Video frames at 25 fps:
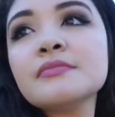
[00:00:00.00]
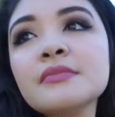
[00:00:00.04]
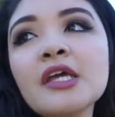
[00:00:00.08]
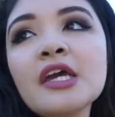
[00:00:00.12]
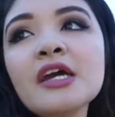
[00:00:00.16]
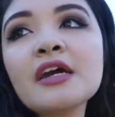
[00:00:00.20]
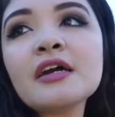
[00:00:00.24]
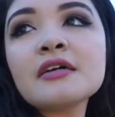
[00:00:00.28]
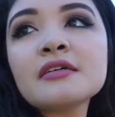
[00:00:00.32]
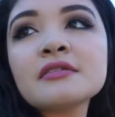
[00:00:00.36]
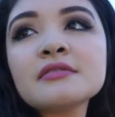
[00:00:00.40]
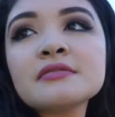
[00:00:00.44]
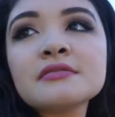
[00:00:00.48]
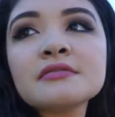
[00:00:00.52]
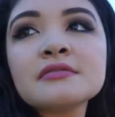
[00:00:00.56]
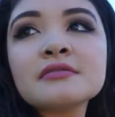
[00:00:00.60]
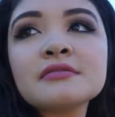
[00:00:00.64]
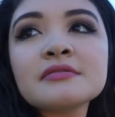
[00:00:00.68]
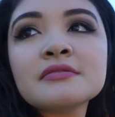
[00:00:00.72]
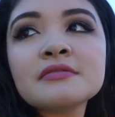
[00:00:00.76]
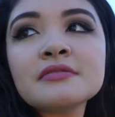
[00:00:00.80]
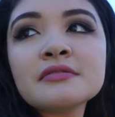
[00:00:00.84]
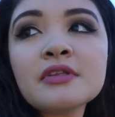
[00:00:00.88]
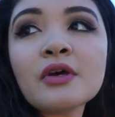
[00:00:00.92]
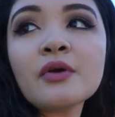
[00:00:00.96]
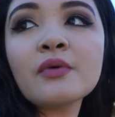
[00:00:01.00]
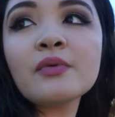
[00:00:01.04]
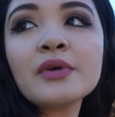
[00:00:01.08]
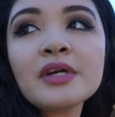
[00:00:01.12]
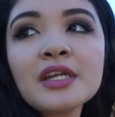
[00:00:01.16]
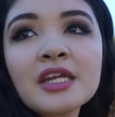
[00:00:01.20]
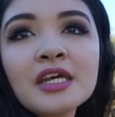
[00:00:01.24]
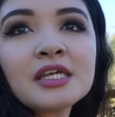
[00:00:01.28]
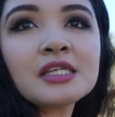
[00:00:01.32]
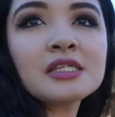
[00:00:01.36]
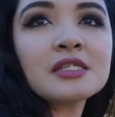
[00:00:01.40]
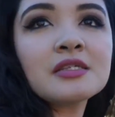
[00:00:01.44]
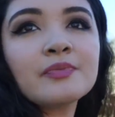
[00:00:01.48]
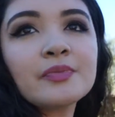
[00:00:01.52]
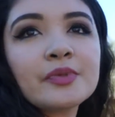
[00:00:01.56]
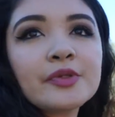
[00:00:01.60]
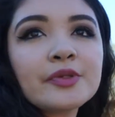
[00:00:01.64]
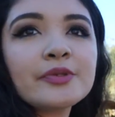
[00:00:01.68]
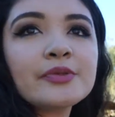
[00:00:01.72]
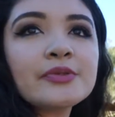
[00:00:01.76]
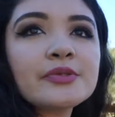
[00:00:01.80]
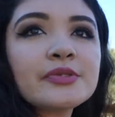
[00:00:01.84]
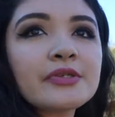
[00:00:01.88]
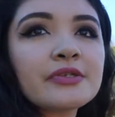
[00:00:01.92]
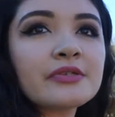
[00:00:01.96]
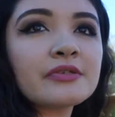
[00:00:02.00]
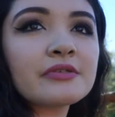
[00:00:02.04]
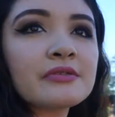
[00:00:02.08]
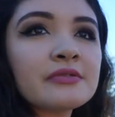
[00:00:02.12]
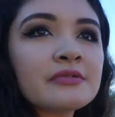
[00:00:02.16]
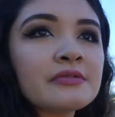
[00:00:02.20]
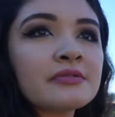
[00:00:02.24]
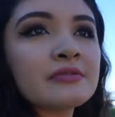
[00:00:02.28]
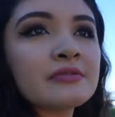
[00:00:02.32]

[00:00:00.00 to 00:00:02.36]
Yeah, no one has blues on.